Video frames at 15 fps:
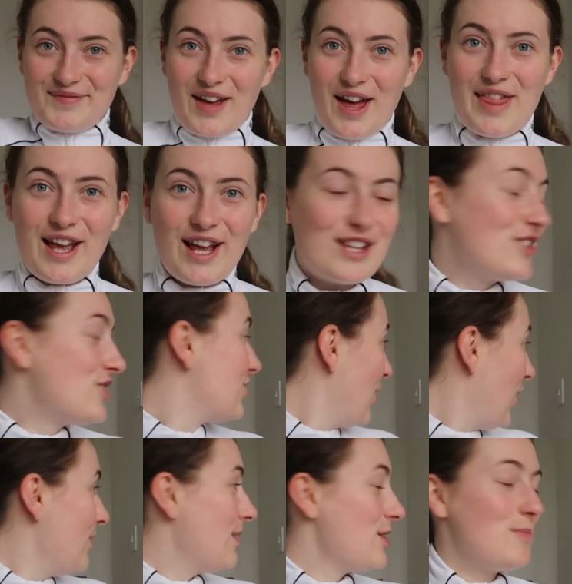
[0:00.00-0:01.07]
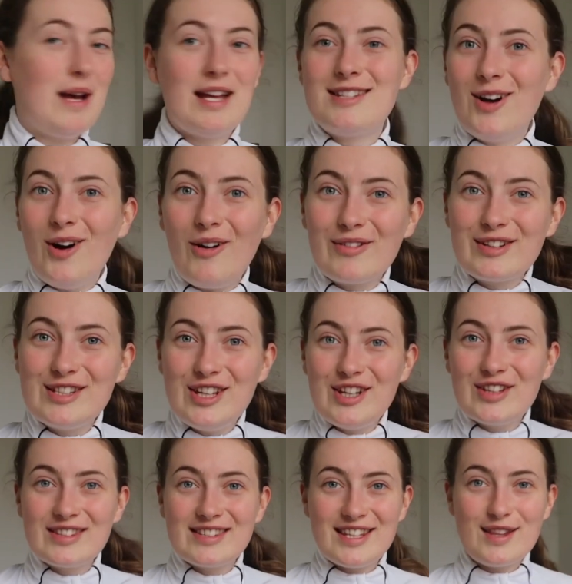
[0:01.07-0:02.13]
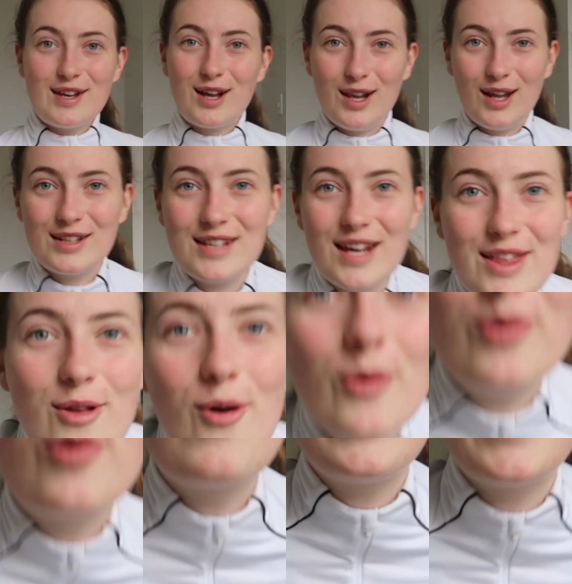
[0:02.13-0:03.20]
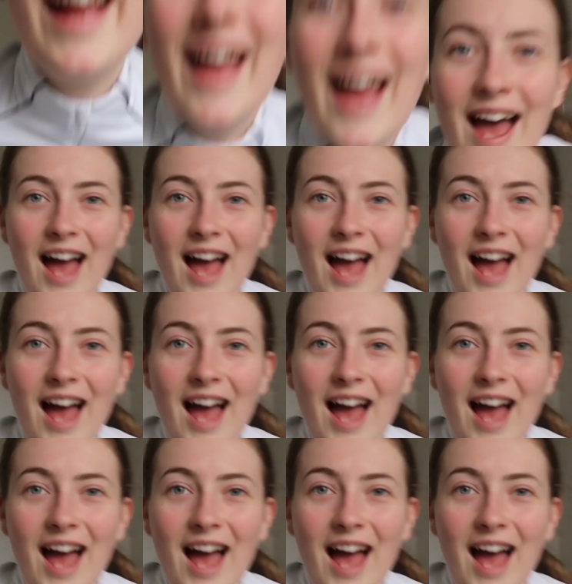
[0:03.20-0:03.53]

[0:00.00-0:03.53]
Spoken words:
I think it's so much better. Obviously you can see the clutter in the hallway